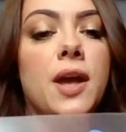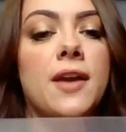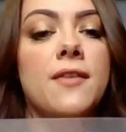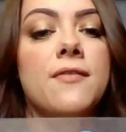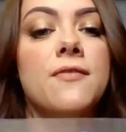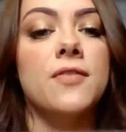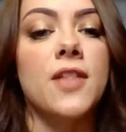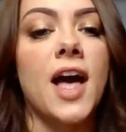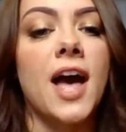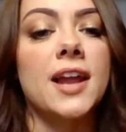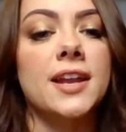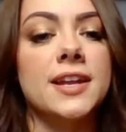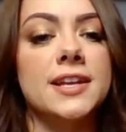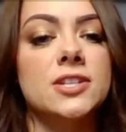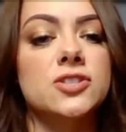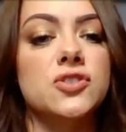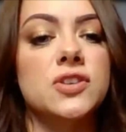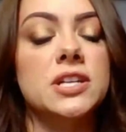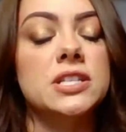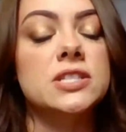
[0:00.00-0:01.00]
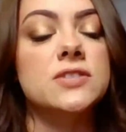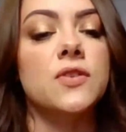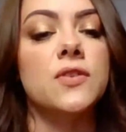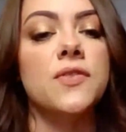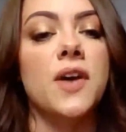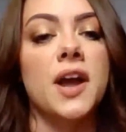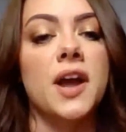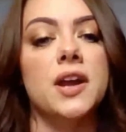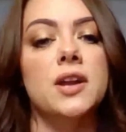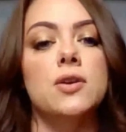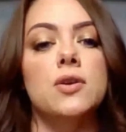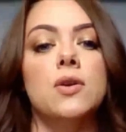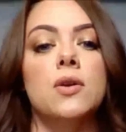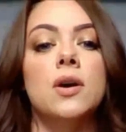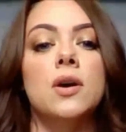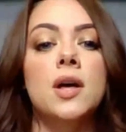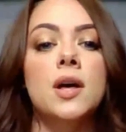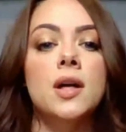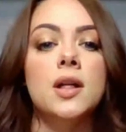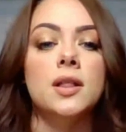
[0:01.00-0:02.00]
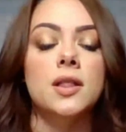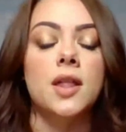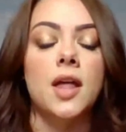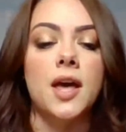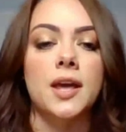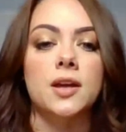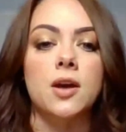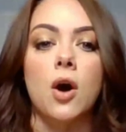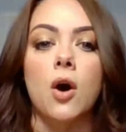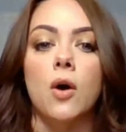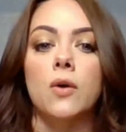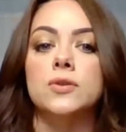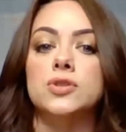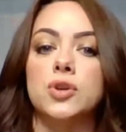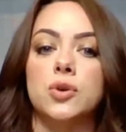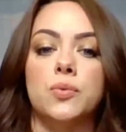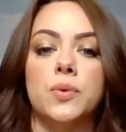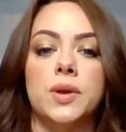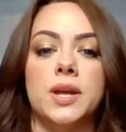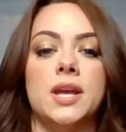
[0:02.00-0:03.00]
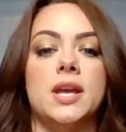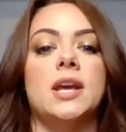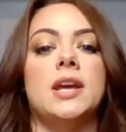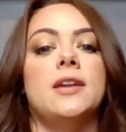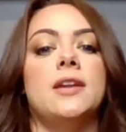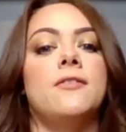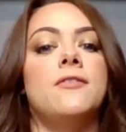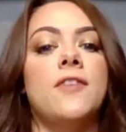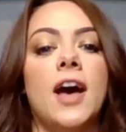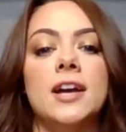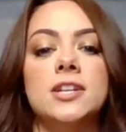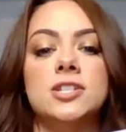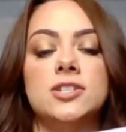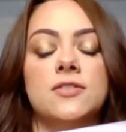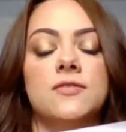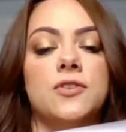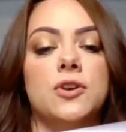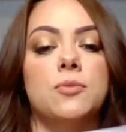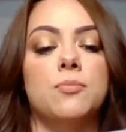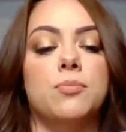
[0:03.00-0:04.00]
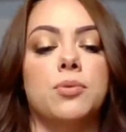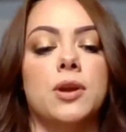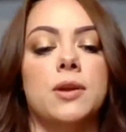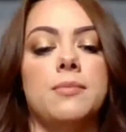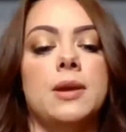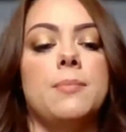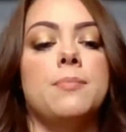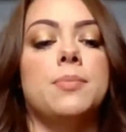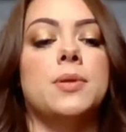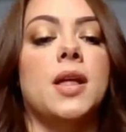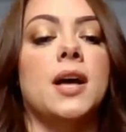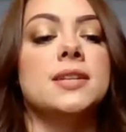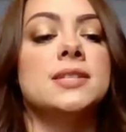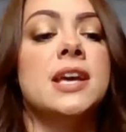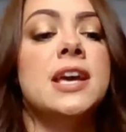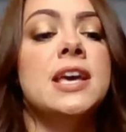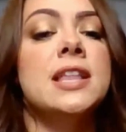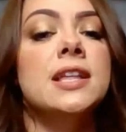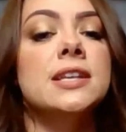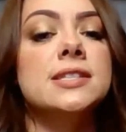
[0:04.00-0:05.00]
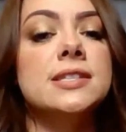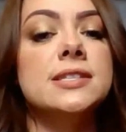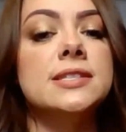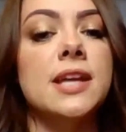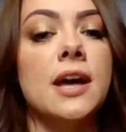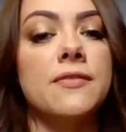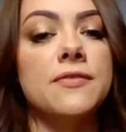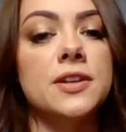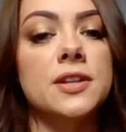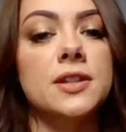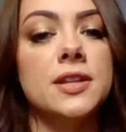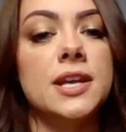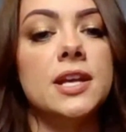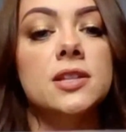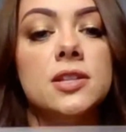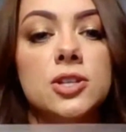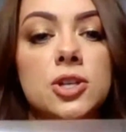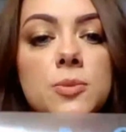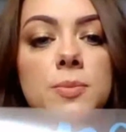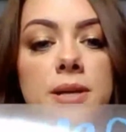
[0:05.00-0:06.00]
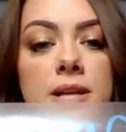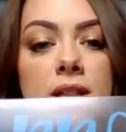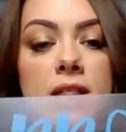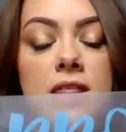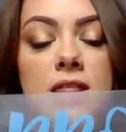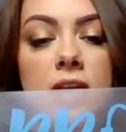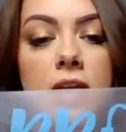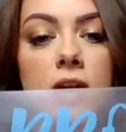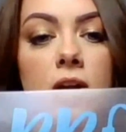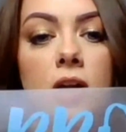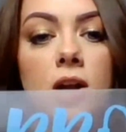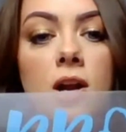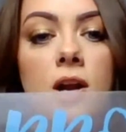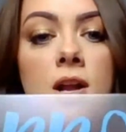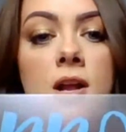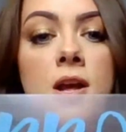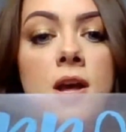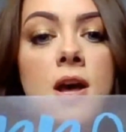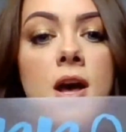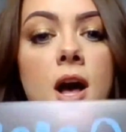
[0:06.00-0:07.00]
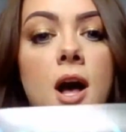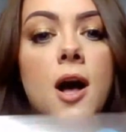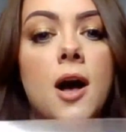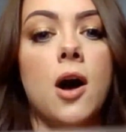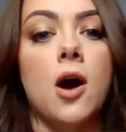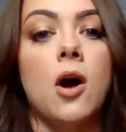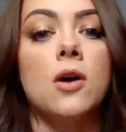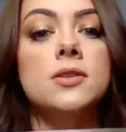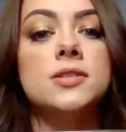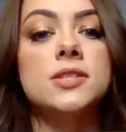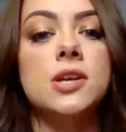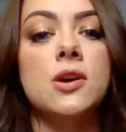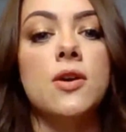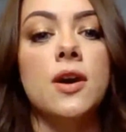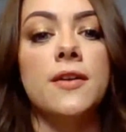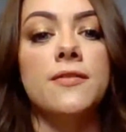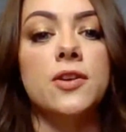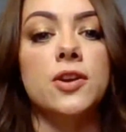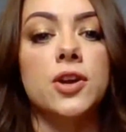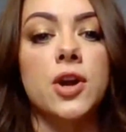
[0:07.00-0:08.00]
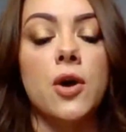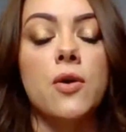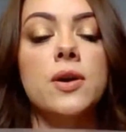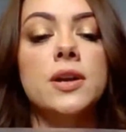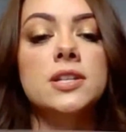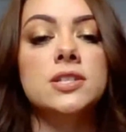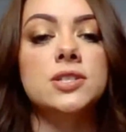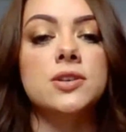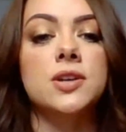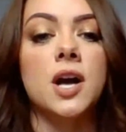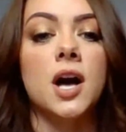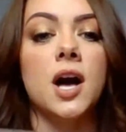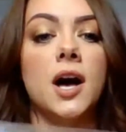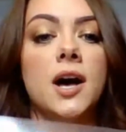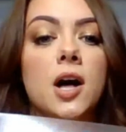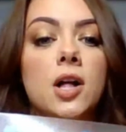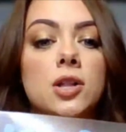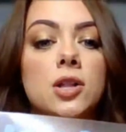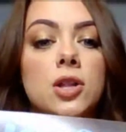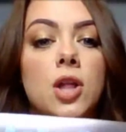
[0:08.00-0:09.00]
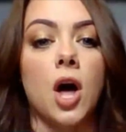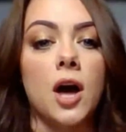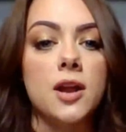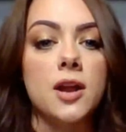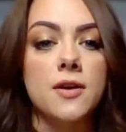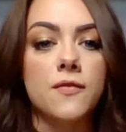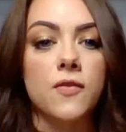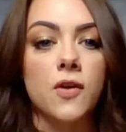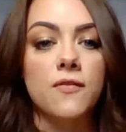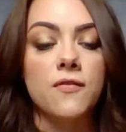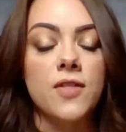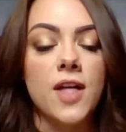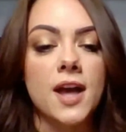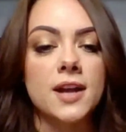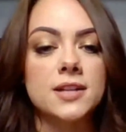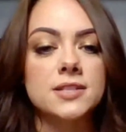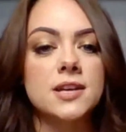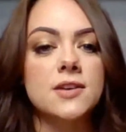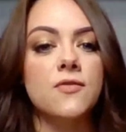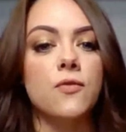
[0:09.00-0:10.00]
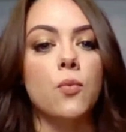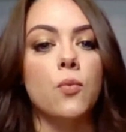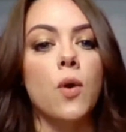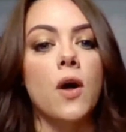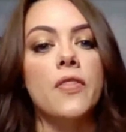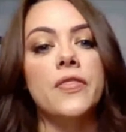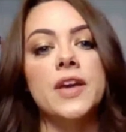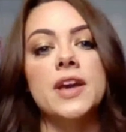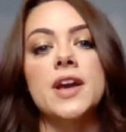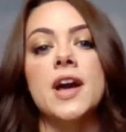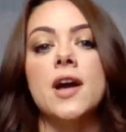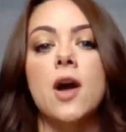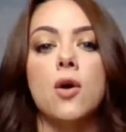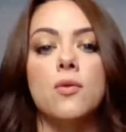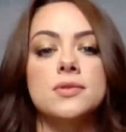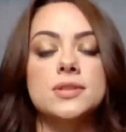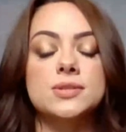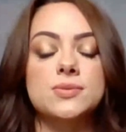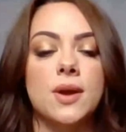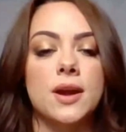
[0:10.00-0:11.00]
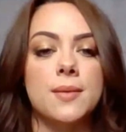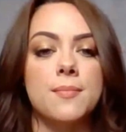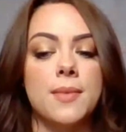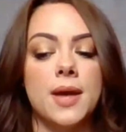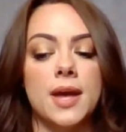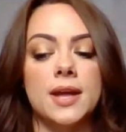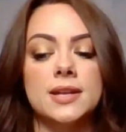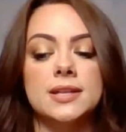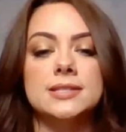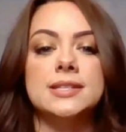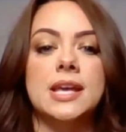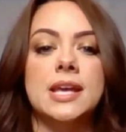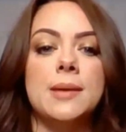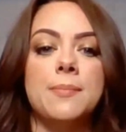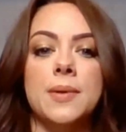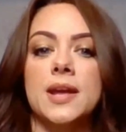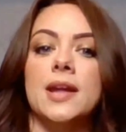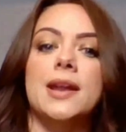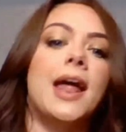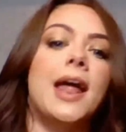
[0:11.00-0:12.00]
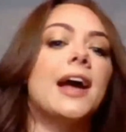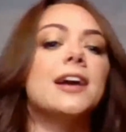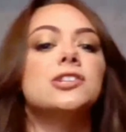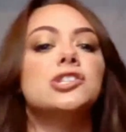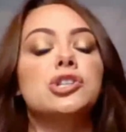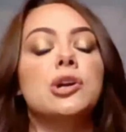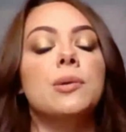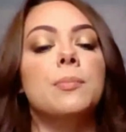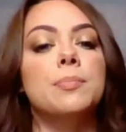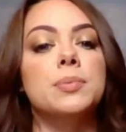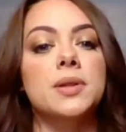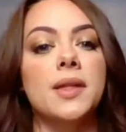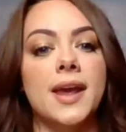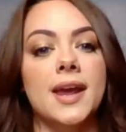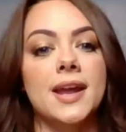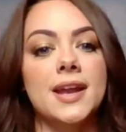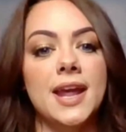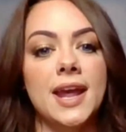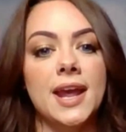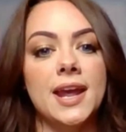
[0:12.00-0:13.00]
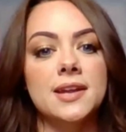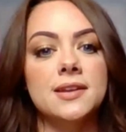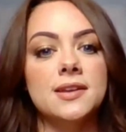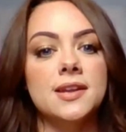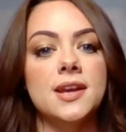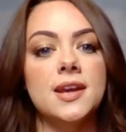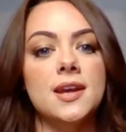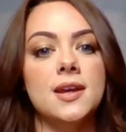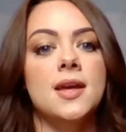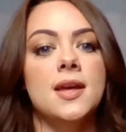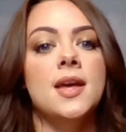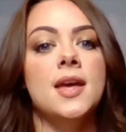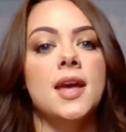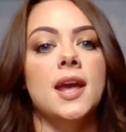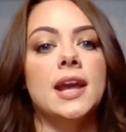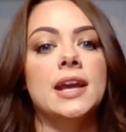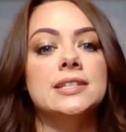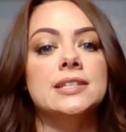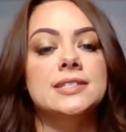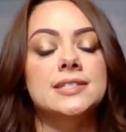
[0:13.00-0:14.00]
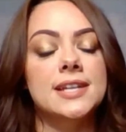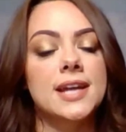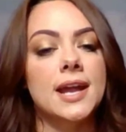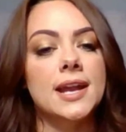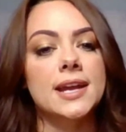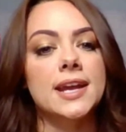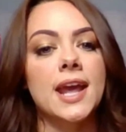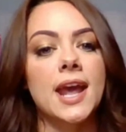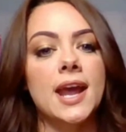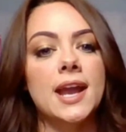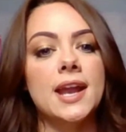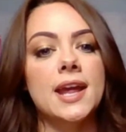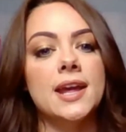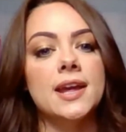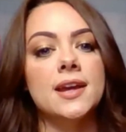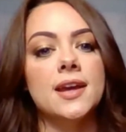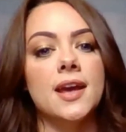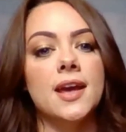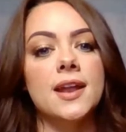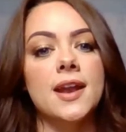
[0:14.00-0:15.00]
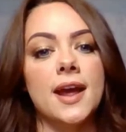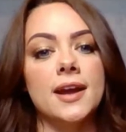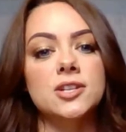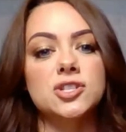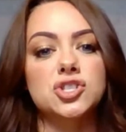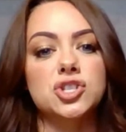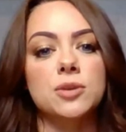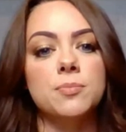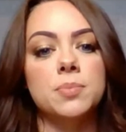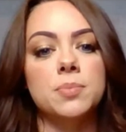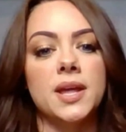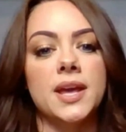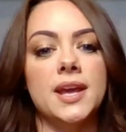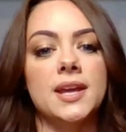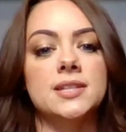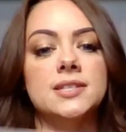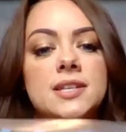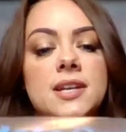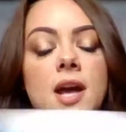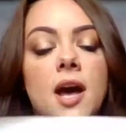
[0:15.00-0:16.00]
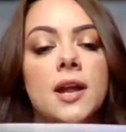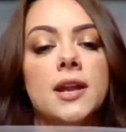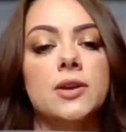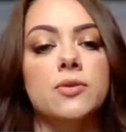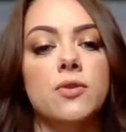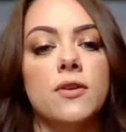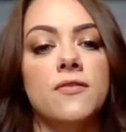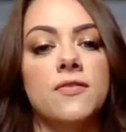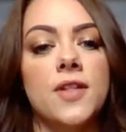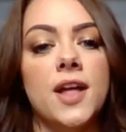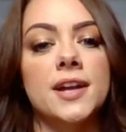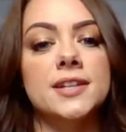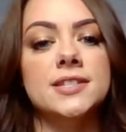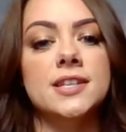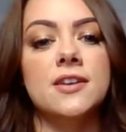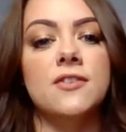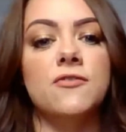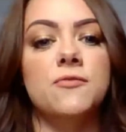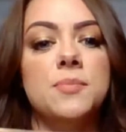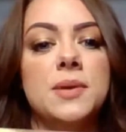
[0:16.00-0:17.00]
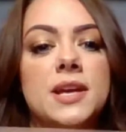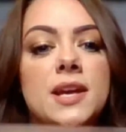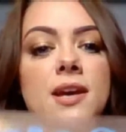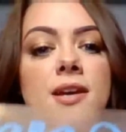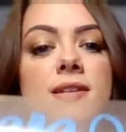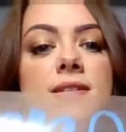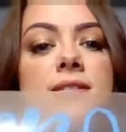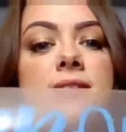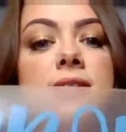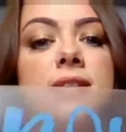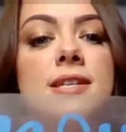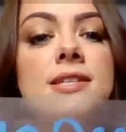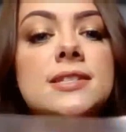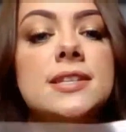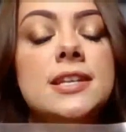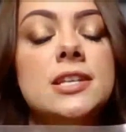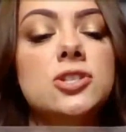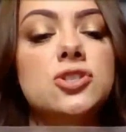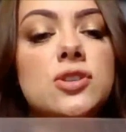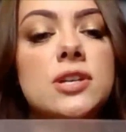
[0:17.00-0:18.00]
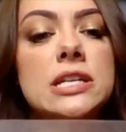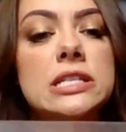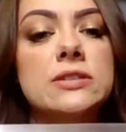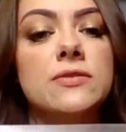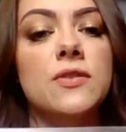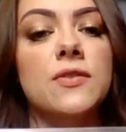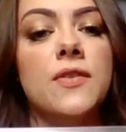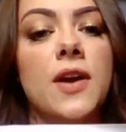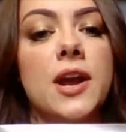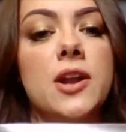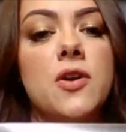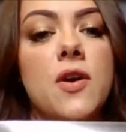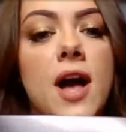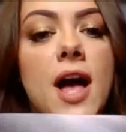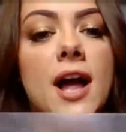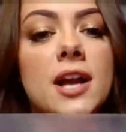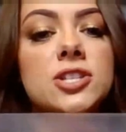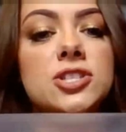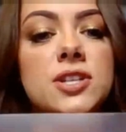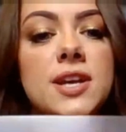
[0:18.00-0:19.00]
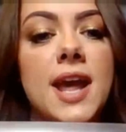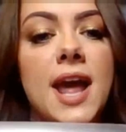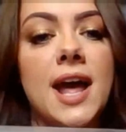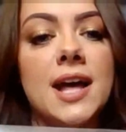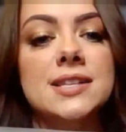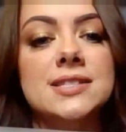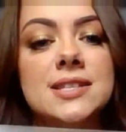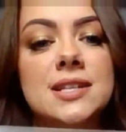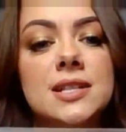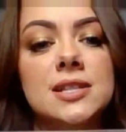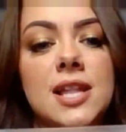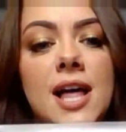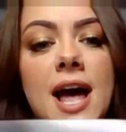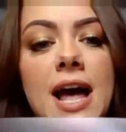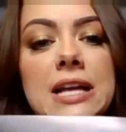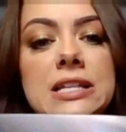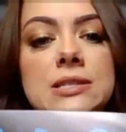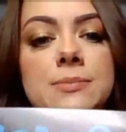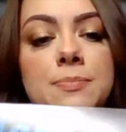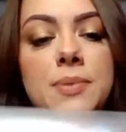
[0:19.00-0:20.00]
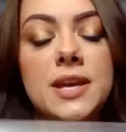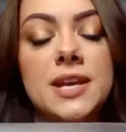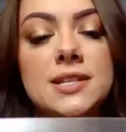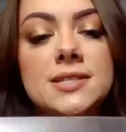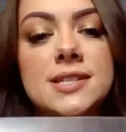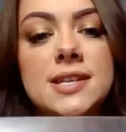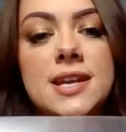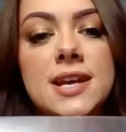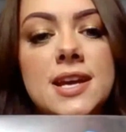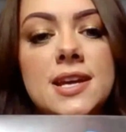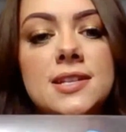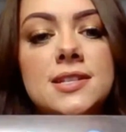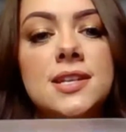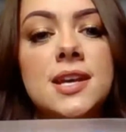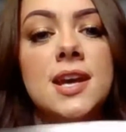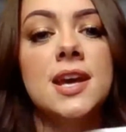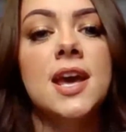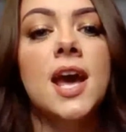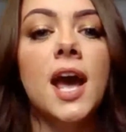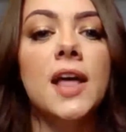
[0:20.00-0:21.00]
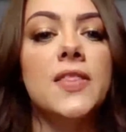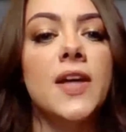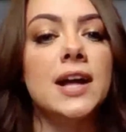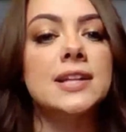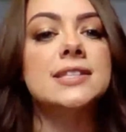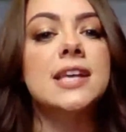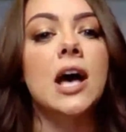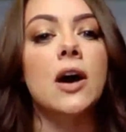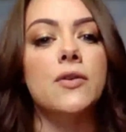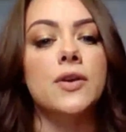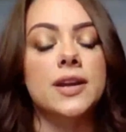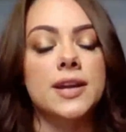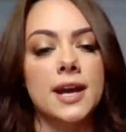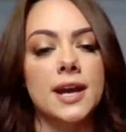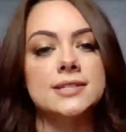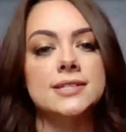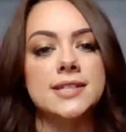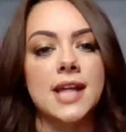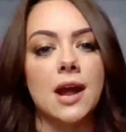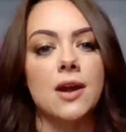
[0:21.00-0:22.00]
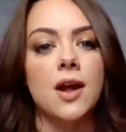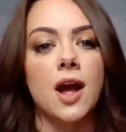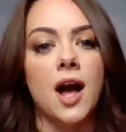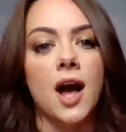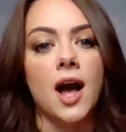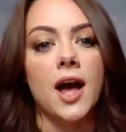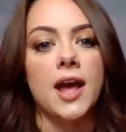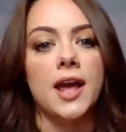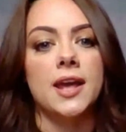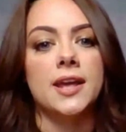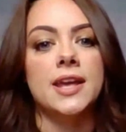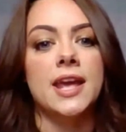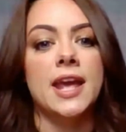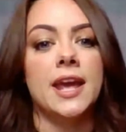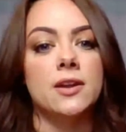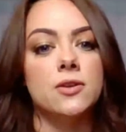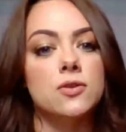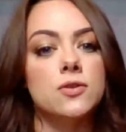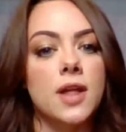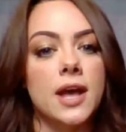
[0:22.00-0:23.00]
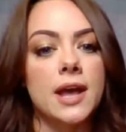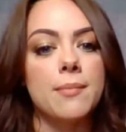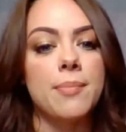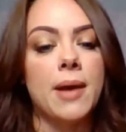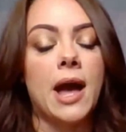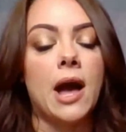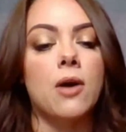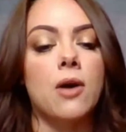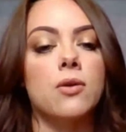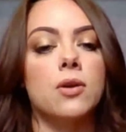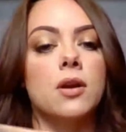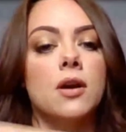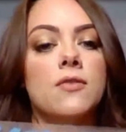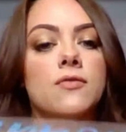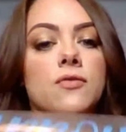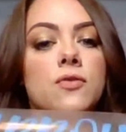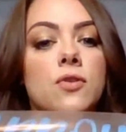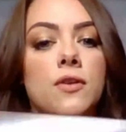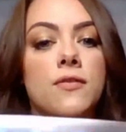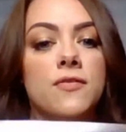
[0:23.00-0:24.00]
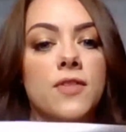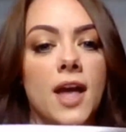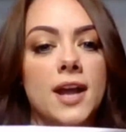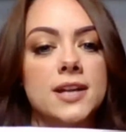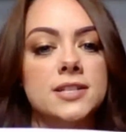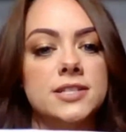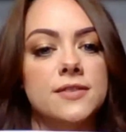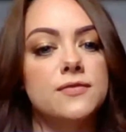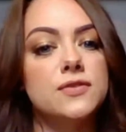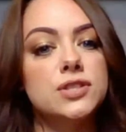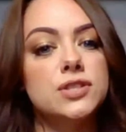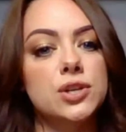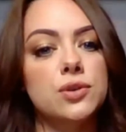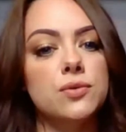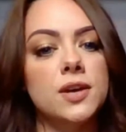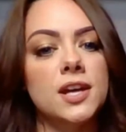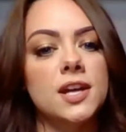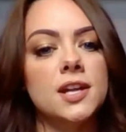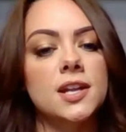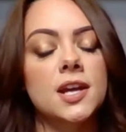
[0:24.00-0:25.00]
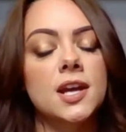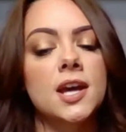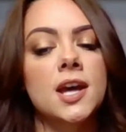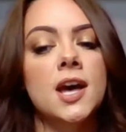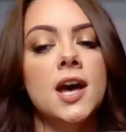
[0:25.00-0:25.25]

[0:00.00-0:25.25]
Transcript: to a flat heat transfer vinyl like Ultra Weed, Fashion Film Premium Plus, this is definitely a little bit thicker. Uh, also, if you're going to cut a lot of reflective, one thing I always recommend is keeping an extra blade handy and dedicating an extra blade to cutting reflective because this heat transfer vinyl actually has glass beads in it. And that's how it gets that high candlelight power of reflective to it.